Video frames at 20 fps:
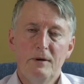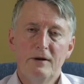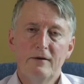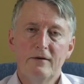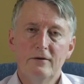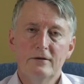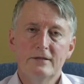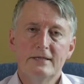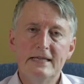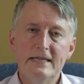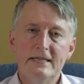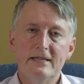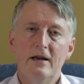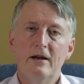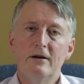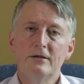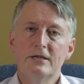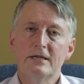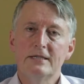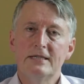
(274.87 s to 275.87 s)
But of course, these are
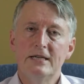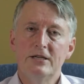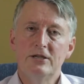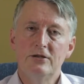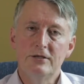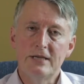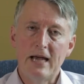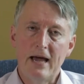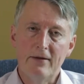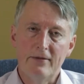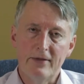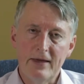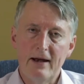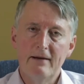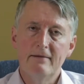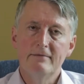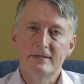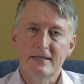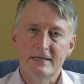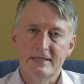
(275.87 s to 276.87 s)
not just issues out
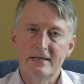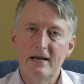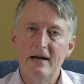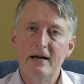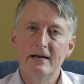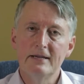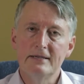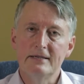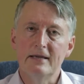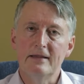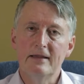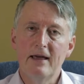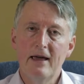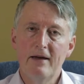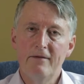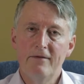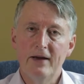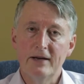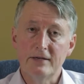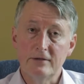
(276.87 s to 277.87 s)
there in society. They
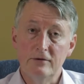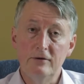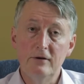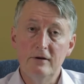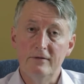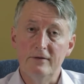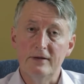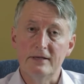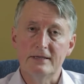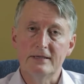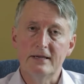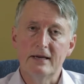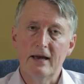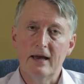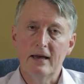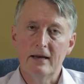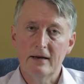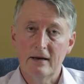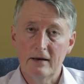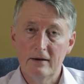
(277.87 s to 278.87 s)
affect all of us,
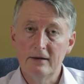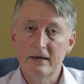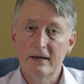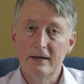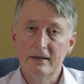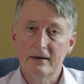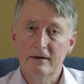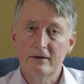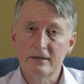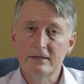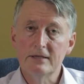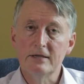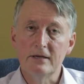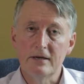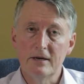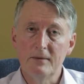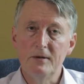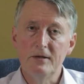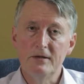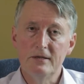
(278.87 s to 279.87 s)
including in the
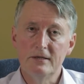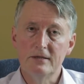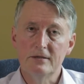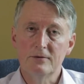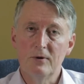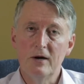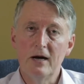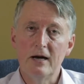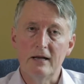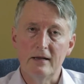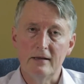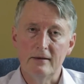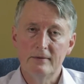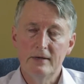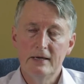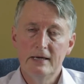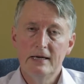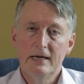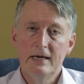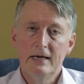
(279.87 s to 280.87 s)
Christian community as well.
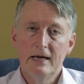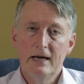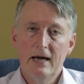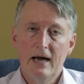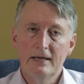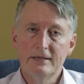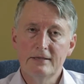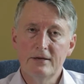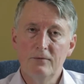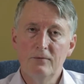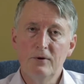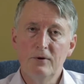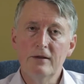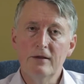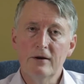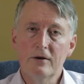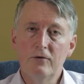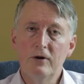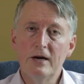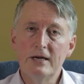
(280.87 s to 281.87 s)
And so one of
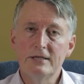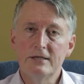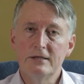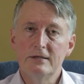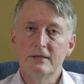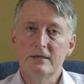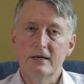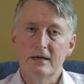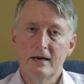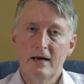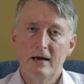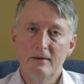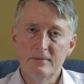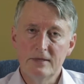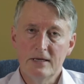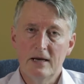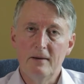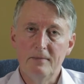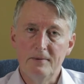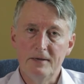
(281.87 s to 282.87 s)
the questions that
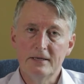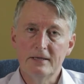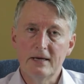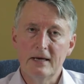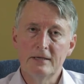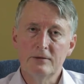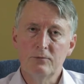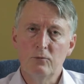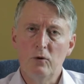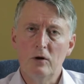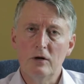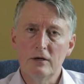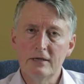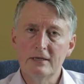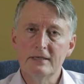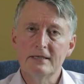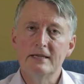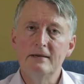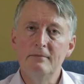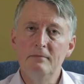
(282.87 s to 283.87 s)
comes up is what
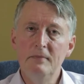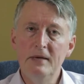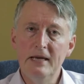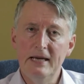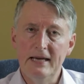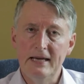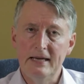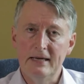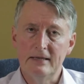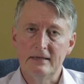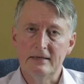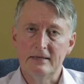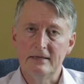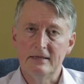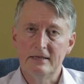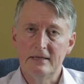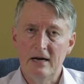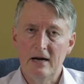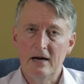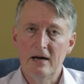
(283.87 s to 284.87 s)
does it mean to
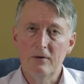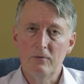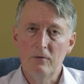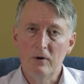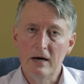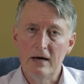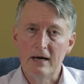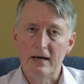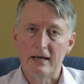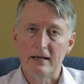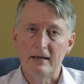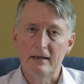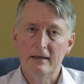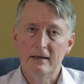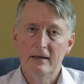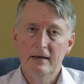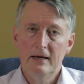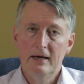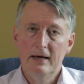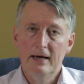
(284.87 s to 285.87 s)
die
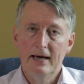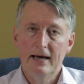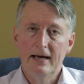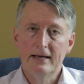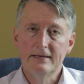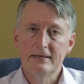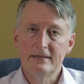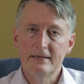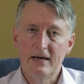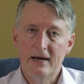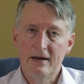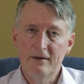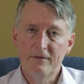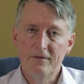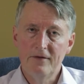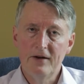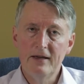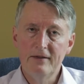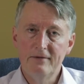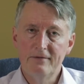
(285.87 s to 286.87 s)
well and to die
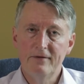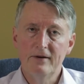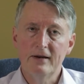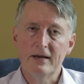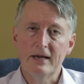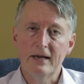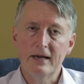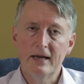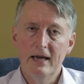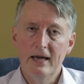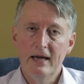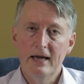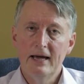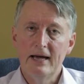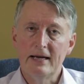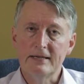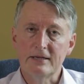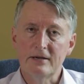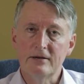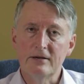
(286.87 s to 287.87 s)
faithfully
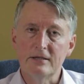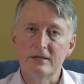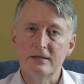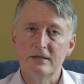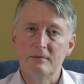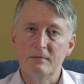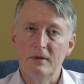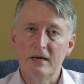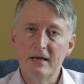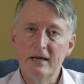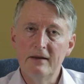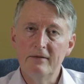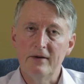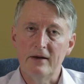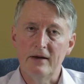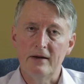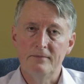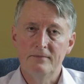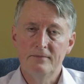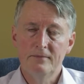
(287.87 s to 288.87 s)
as a Christian
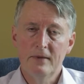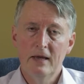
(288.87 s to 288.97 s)
believer?